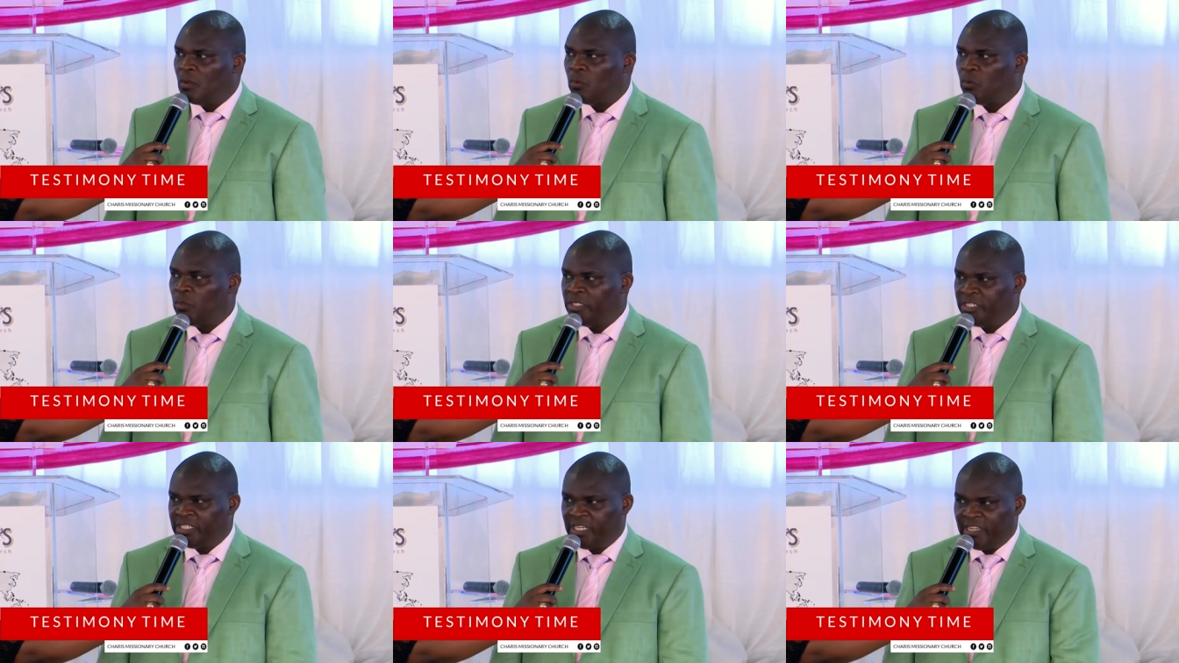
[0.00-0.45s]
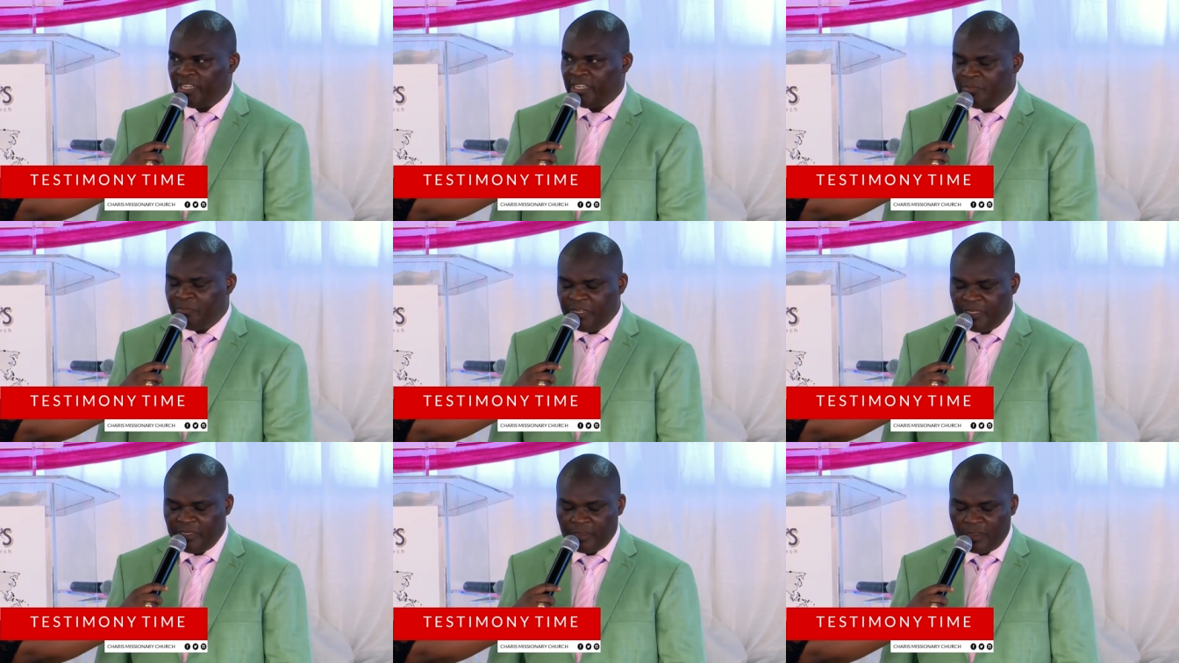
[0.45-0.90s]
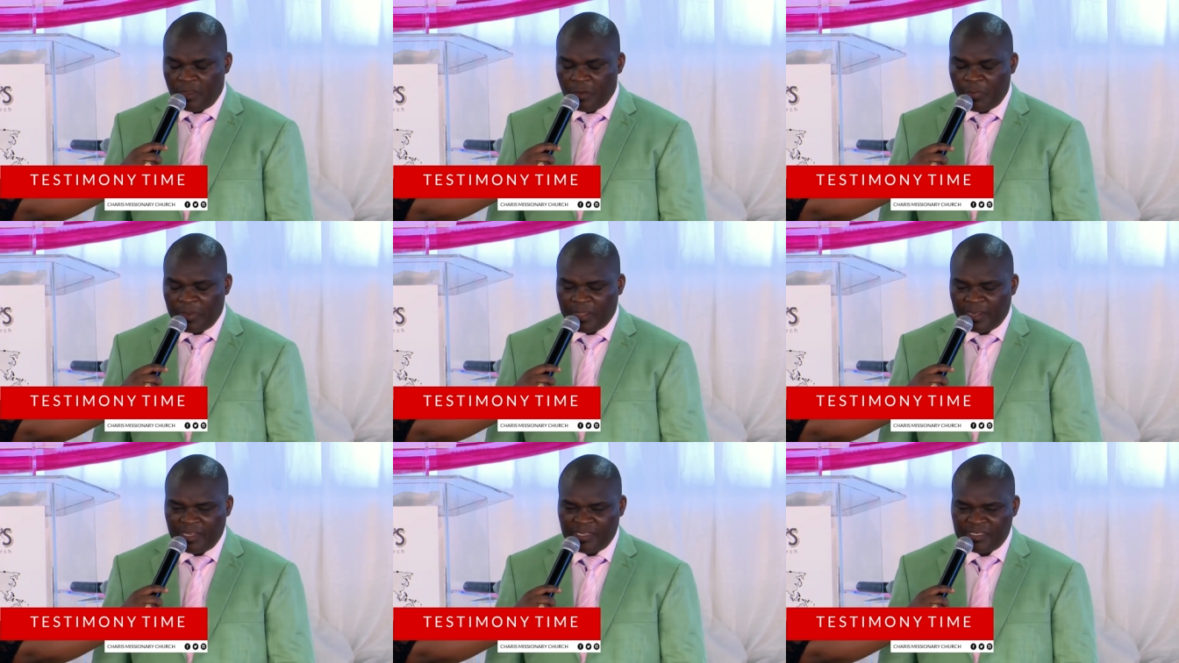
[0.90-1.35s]
which had been
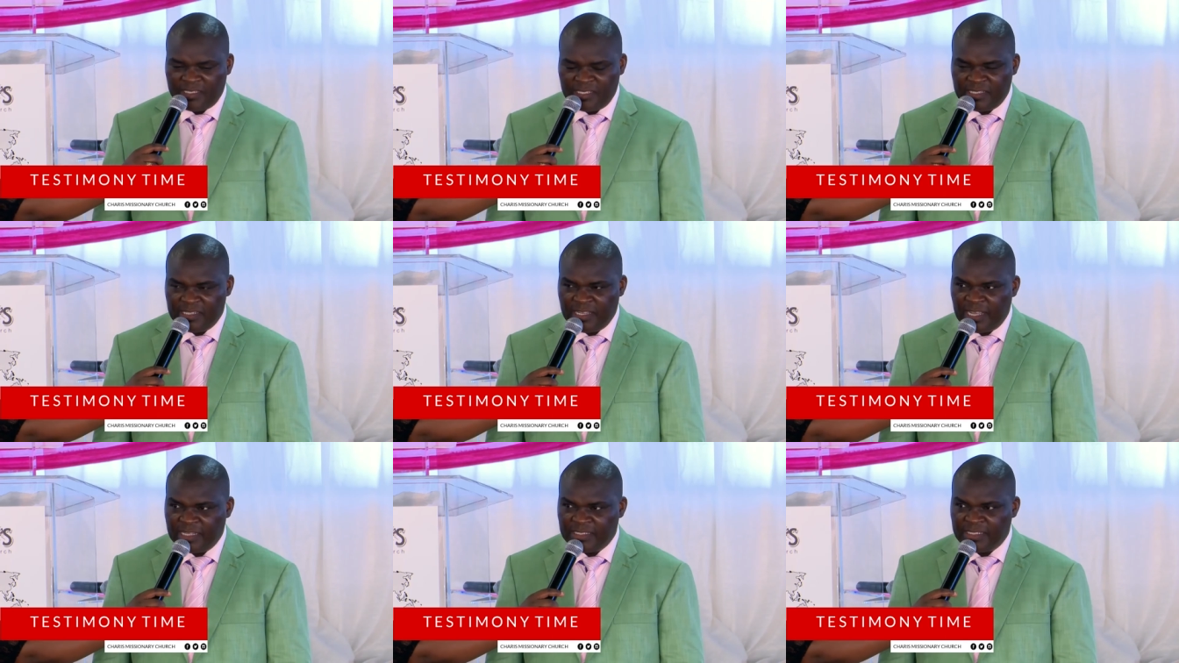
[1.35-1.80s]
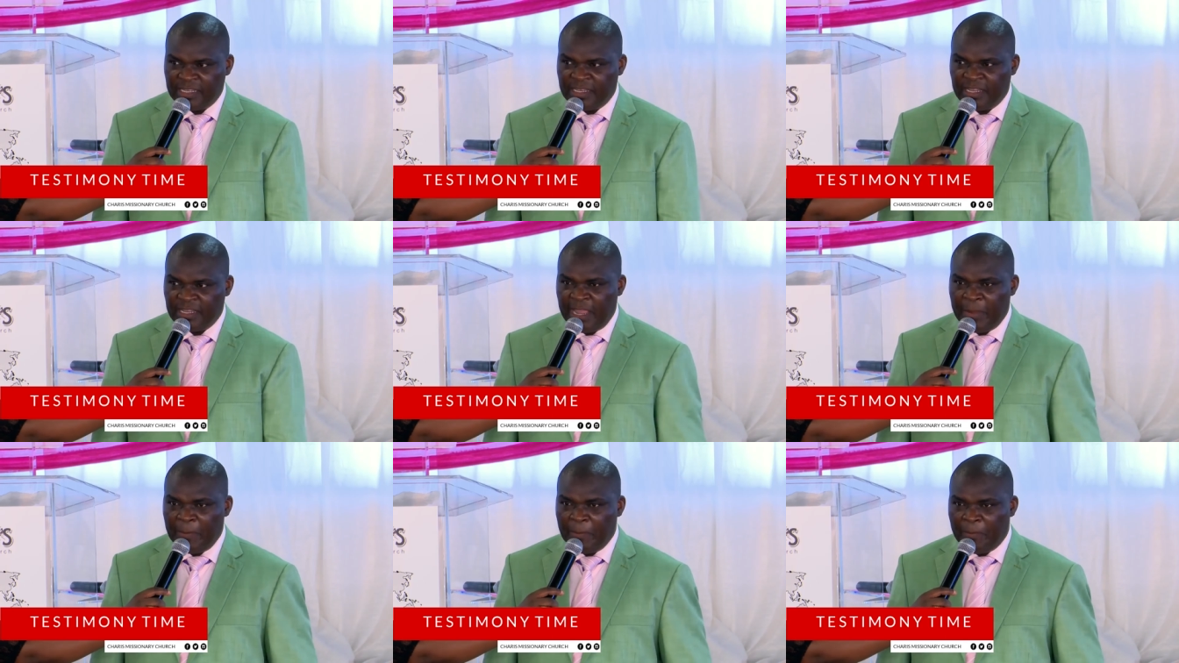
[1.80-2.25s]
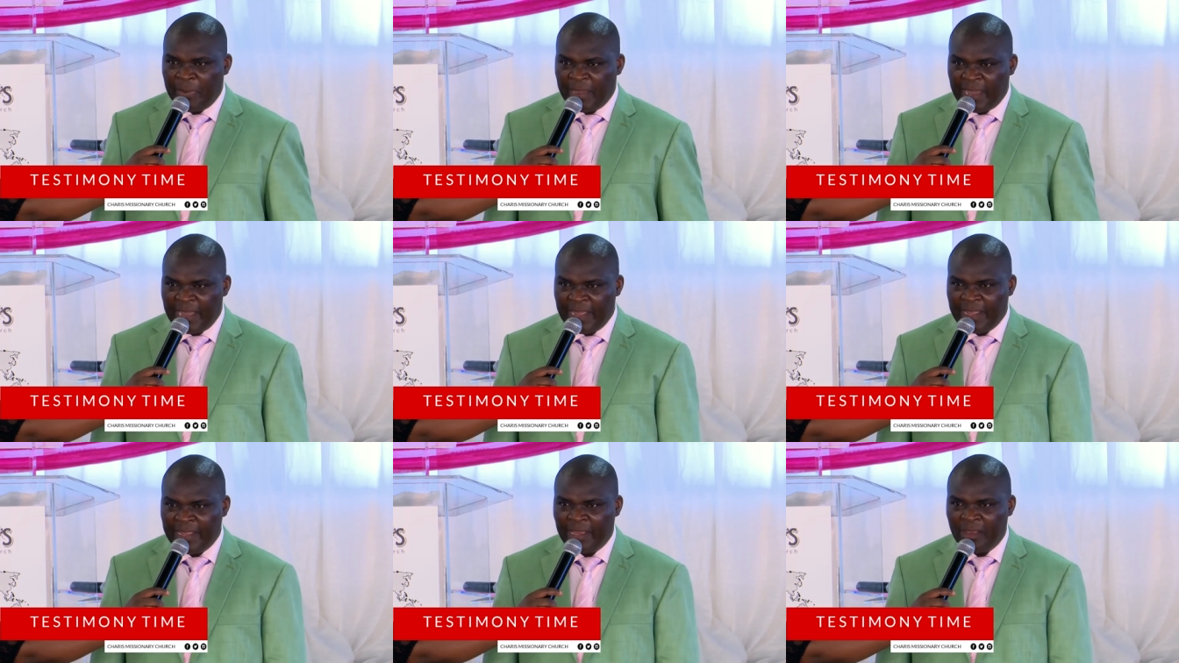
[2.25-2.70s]
operating as an
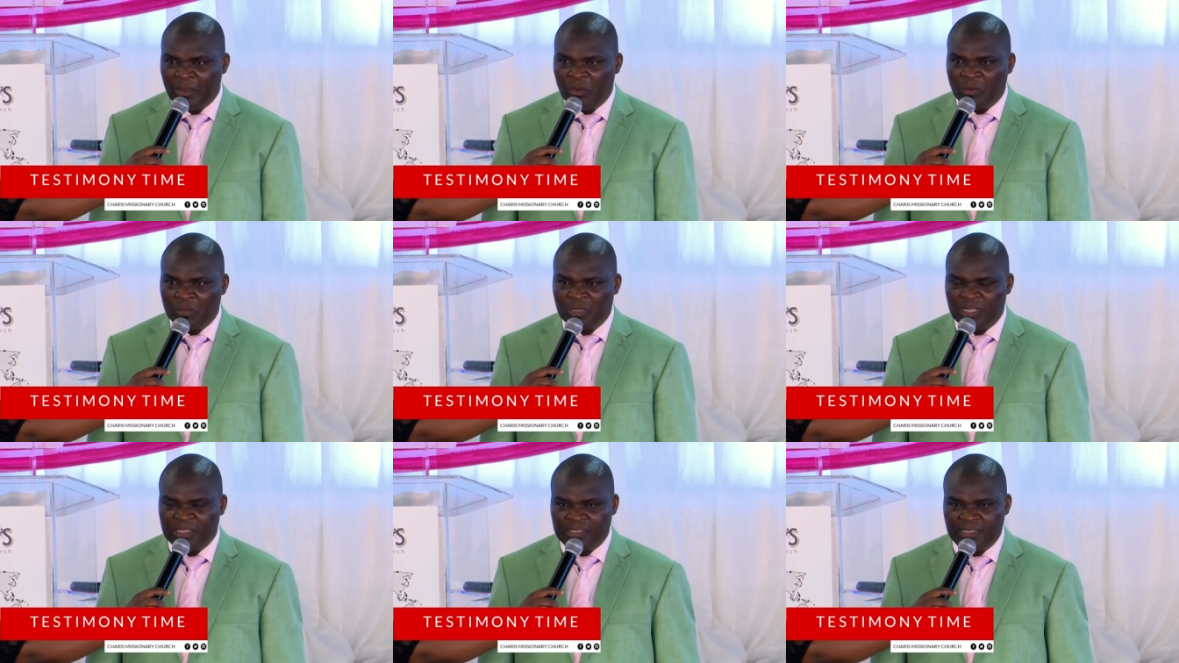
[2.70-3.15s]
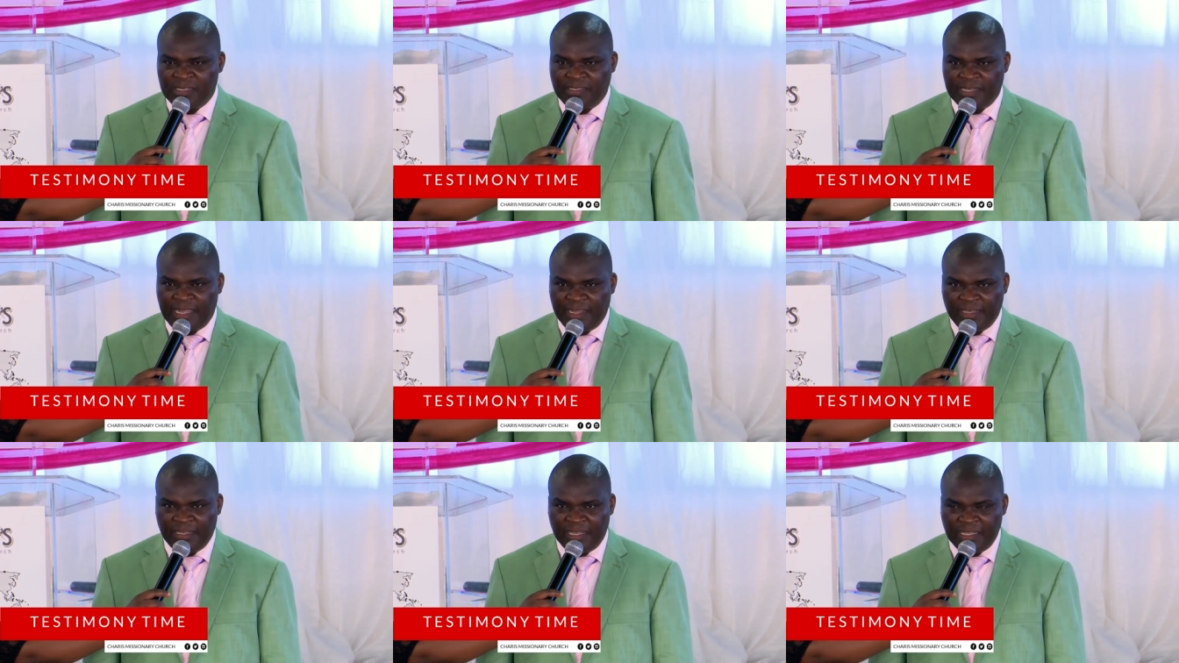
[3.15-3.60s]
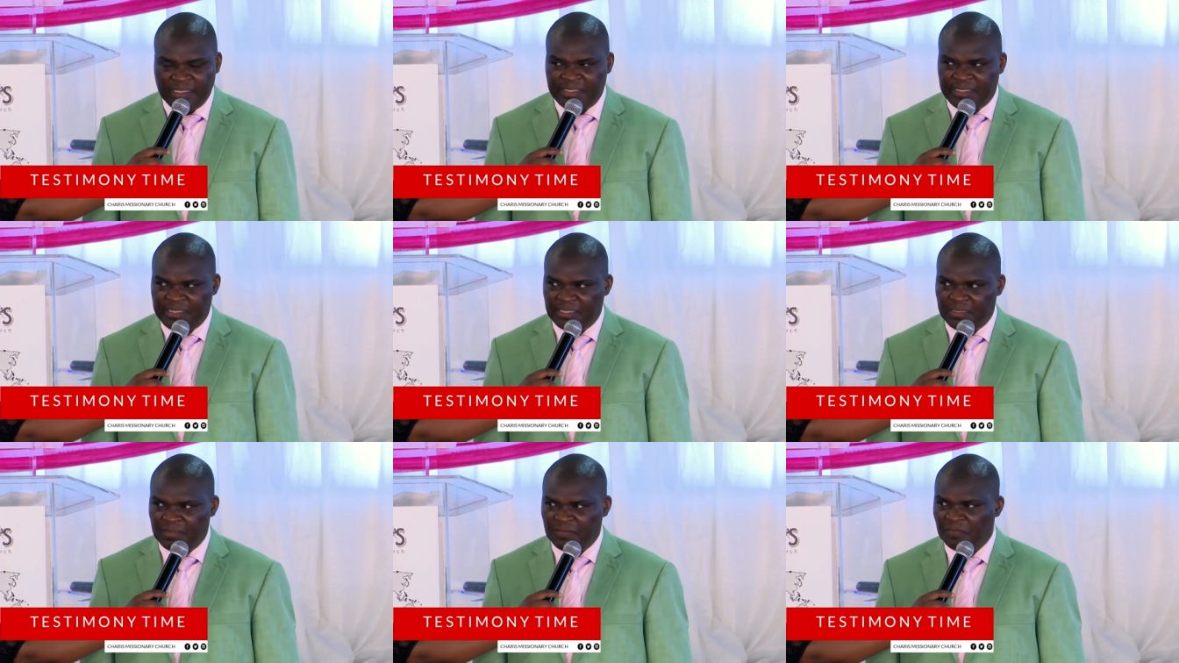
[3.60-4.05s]
empire or as a
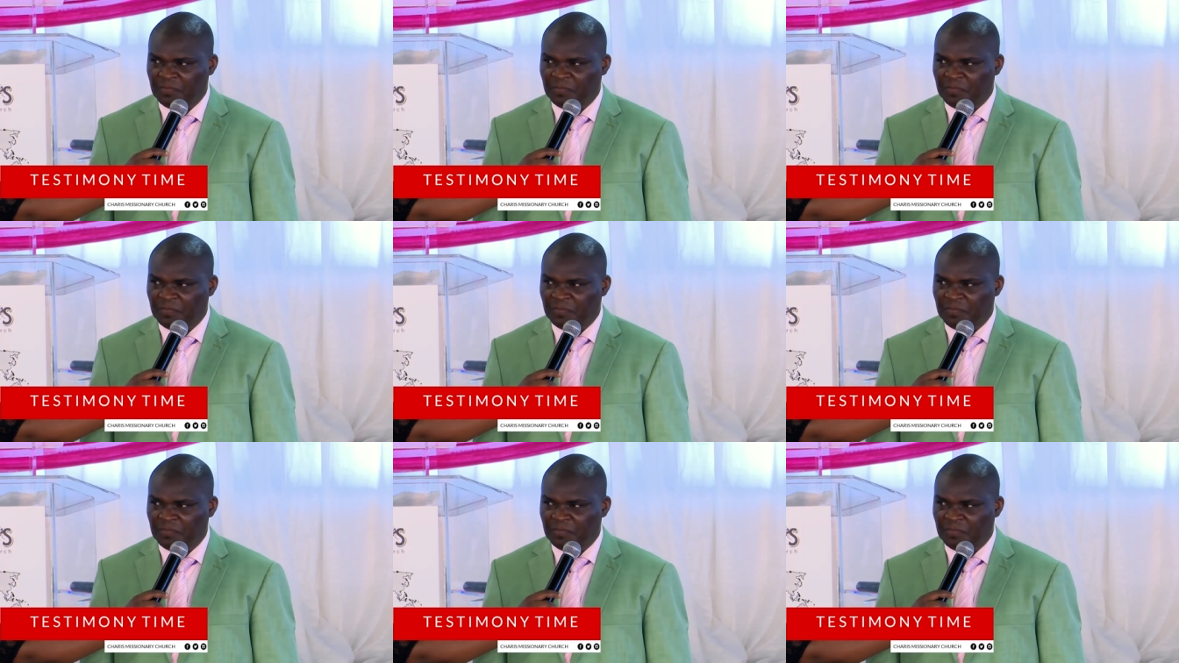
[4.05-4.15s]
dynasty